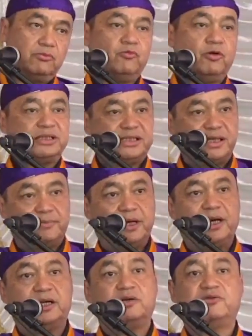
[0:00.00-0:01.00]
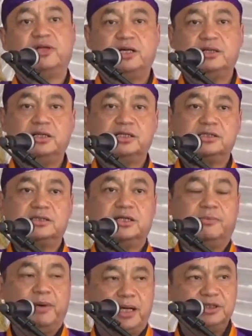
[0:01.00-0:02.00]
One step ahead of that is
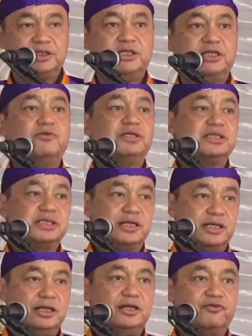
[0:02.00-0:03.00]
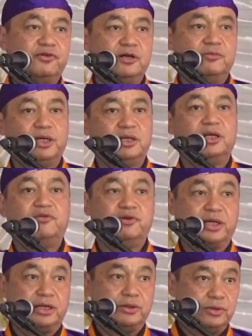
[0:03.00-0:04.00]
a balance sheet, which is a little difficult, but if you
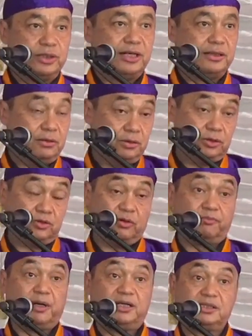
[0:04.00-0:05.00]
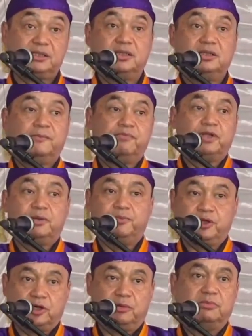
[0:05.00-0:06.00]
can do that, those who pass
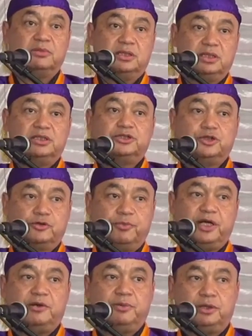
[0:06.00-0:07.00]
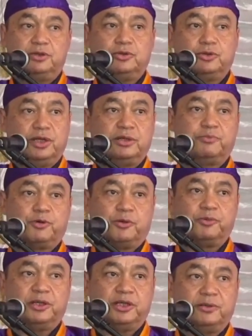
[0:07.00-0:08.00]
BCom should be able to do it
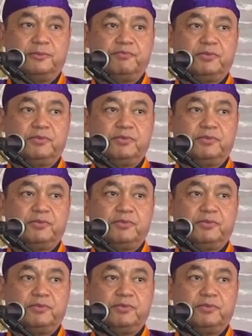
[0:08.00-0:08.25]
properly.